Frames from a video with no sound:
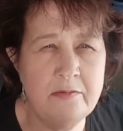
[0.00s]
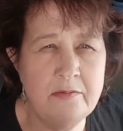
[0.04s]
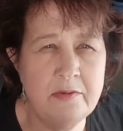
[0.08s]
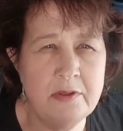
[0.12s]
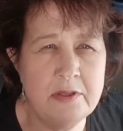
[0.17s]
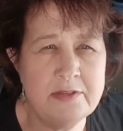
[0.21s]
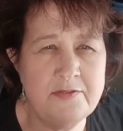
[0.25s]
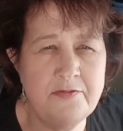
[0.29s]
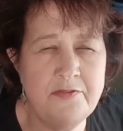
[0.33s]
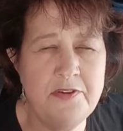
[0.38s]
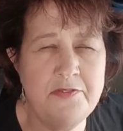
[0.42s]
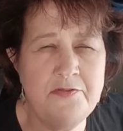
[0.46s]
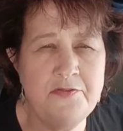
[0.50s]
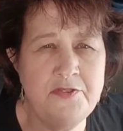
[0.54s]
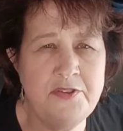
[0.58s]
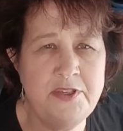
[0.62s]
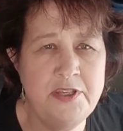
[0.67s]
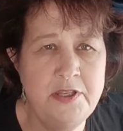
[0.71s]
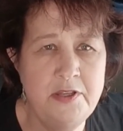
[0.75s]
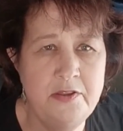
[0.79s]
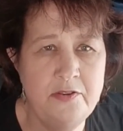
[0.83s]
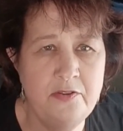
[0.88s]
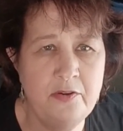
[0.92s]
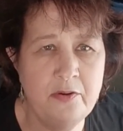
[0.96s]
It's
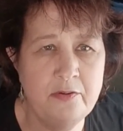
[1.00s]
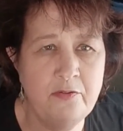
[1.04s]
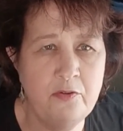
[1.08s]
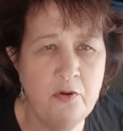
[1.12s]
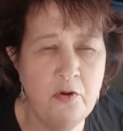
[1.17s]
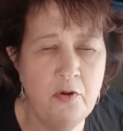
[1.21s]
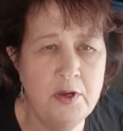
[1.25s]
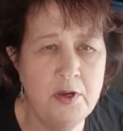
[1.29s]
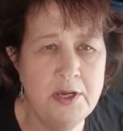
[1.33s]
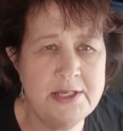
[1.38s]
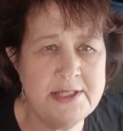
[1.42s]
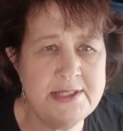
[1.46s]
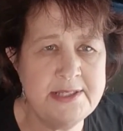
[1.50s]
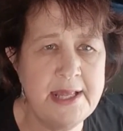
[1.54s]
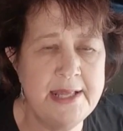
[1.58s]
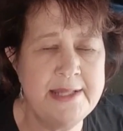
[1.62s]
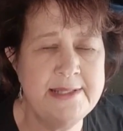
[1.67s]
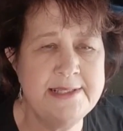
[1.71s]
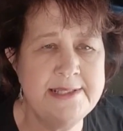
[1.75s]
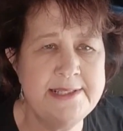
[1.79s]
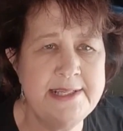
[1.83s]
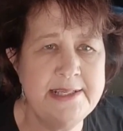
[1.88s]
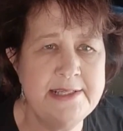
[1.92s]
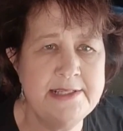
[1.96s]
15th of August and
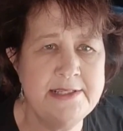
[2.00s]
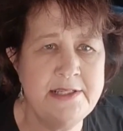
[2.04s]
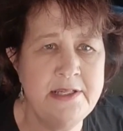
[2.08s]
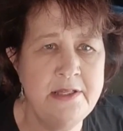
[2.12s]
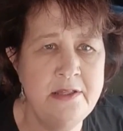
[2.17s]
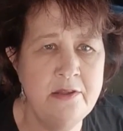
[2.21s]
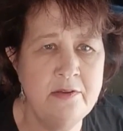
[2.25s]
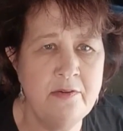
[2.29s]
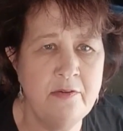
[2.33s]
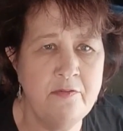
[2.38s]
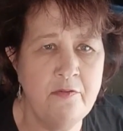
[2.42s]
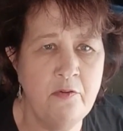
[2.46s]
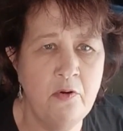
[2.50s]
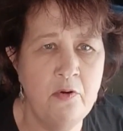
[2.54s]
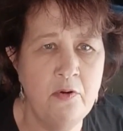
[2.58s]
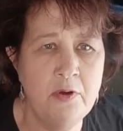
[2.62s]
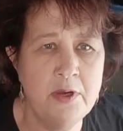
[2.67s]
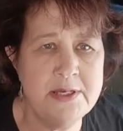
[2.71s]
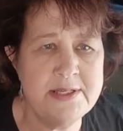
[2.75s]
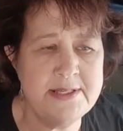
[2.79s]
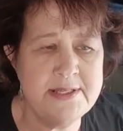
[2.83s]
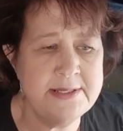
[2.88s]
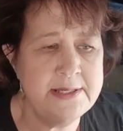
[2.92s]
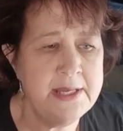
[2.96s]
16th of
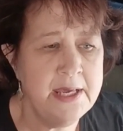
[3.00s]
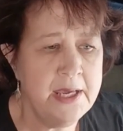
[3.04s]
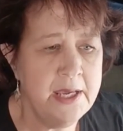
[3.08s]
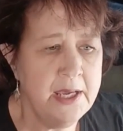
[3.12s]
August.